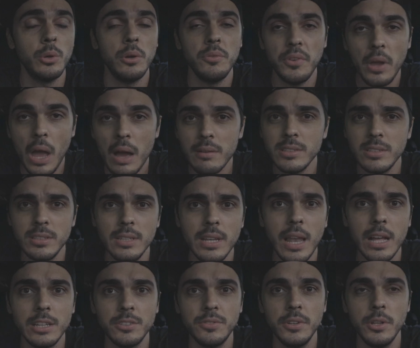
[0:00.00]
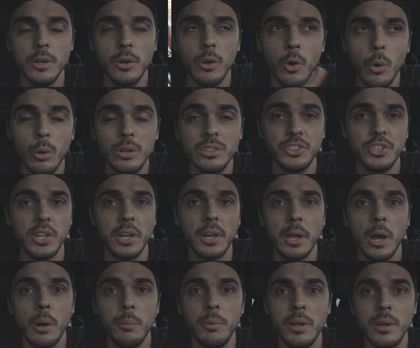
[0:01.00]
So if you haven't seen the last video, go and check
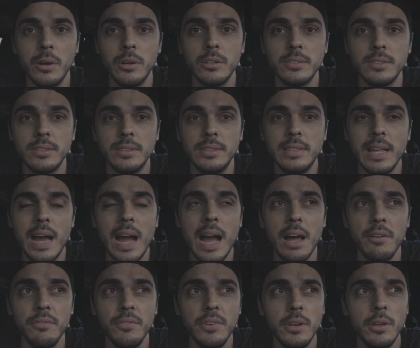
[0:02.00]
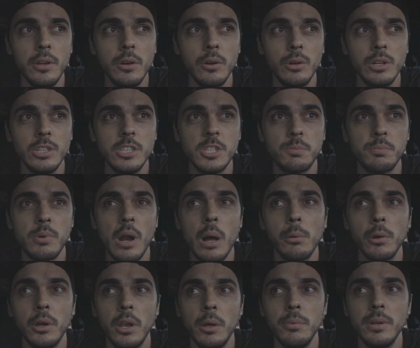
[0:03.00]
it out, because that video, it's
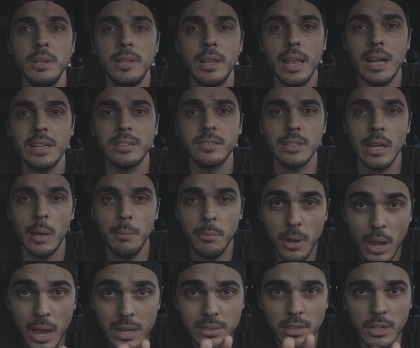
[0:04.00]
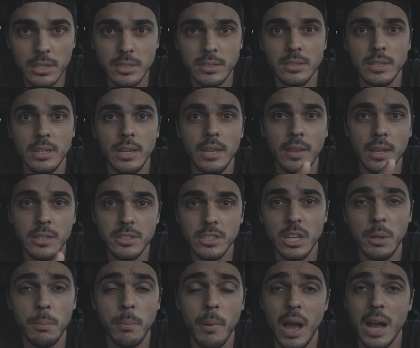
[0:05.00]
probably gonna be the last time you guys are gonna see the
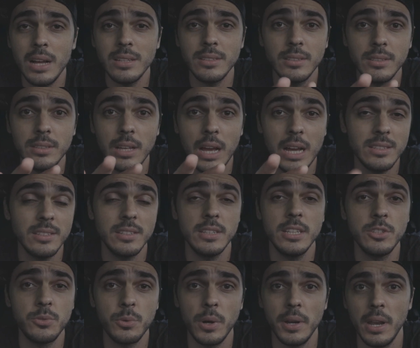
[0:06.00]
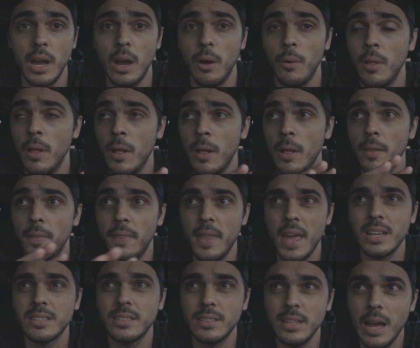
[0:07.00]
Jeep as it is right now.
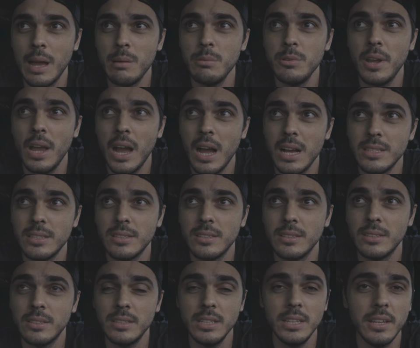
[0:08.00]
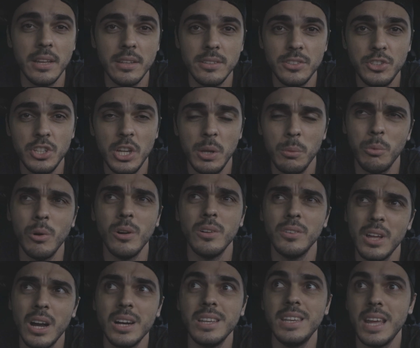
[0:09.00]
Next time you guys see the Jeep,
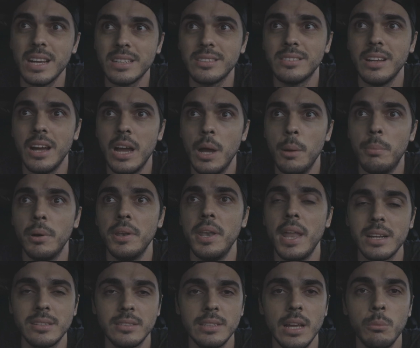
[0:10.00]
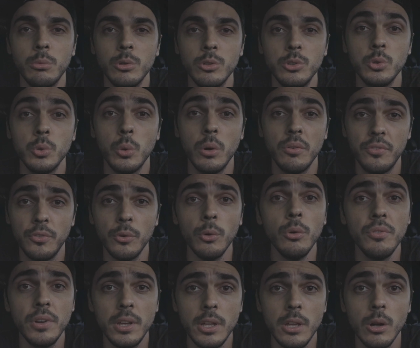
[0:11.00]
well, not next time, but next time we'll do a
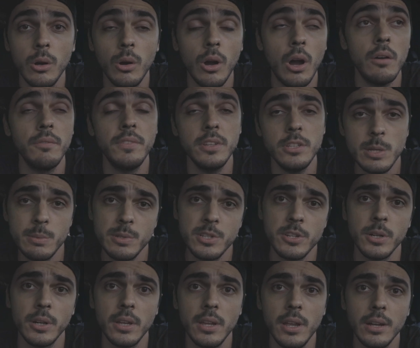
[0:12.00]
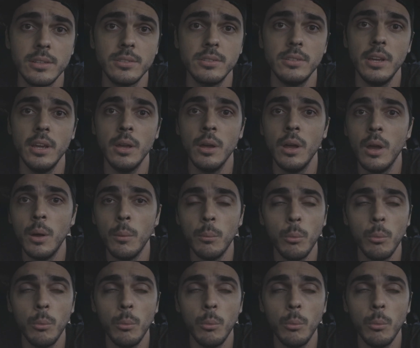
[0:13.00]
full video of the Jeep Cherokee XJ.